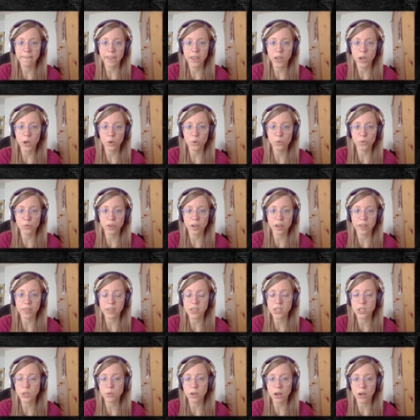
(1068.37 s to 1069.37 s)
over
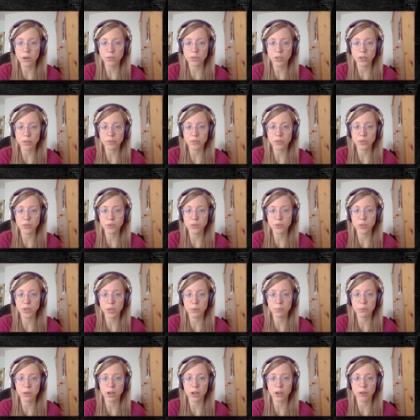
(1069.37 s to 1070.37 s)
the square root of 2 to
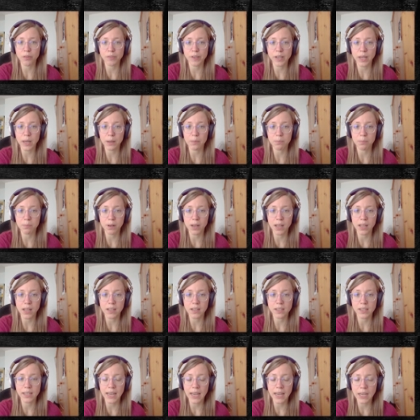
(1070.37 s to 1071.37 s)
the power of
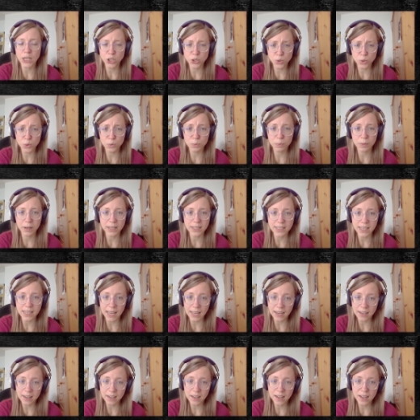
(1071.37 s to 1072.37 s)
k2 plus
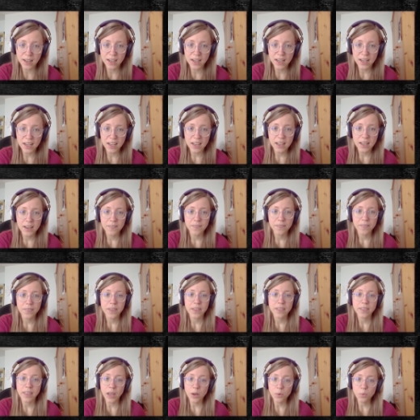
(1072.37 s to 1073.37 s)
n.
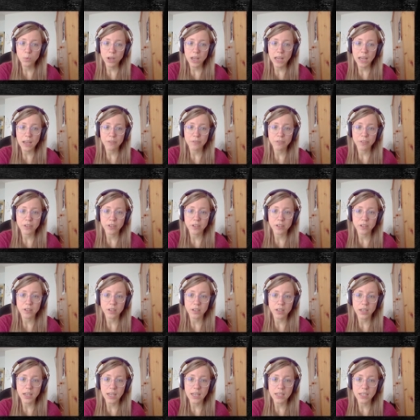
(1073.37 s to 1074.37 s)
Then we have
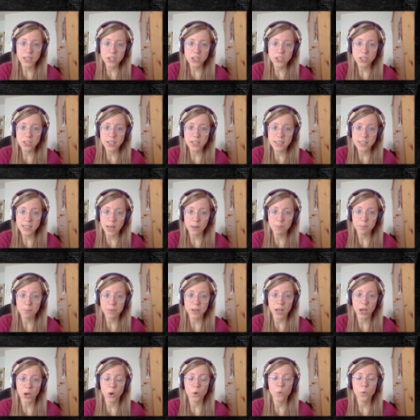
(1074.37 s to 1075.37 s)
an additional sum
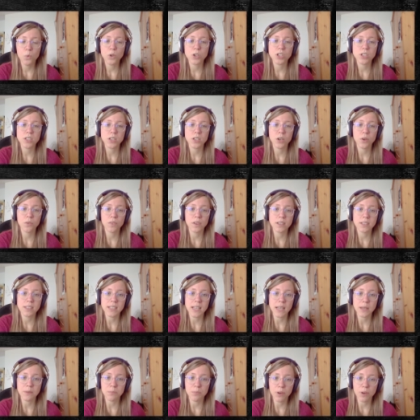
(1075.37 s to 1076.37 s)
now, which is over
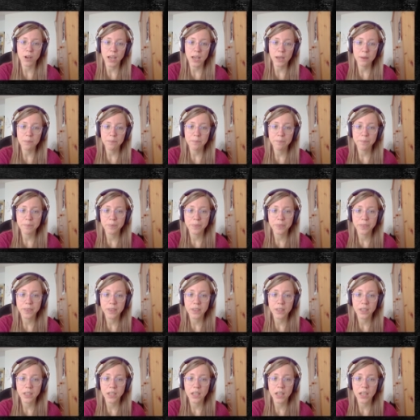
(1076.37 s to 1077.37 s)
z prime.
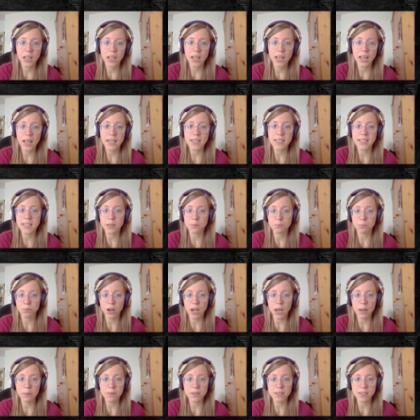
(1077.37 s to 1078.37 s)
And z
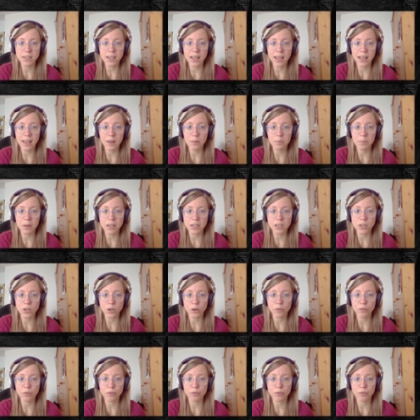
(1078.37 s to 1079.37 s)
prime is an element
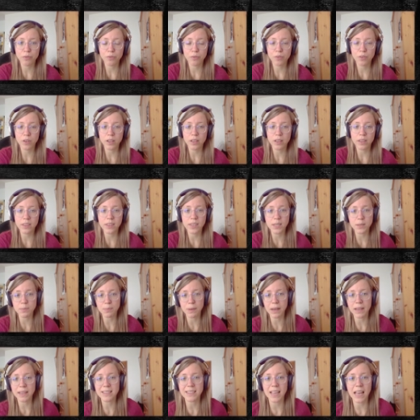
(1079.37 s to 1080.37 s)
of the
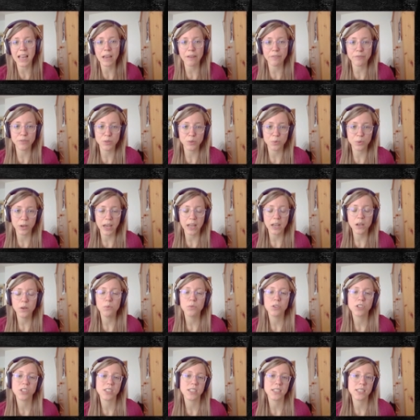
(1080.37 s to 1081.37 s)
space f to
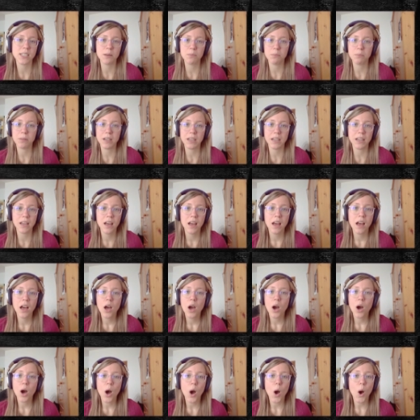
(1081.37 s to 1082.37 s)
n, which is simply
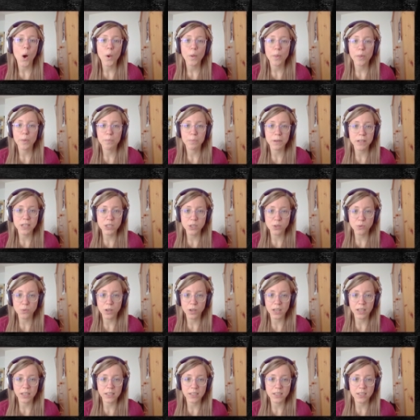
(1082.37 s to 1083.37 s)
all the bit
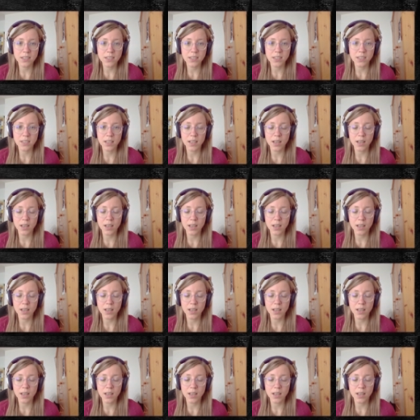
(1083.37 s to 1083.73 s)
strings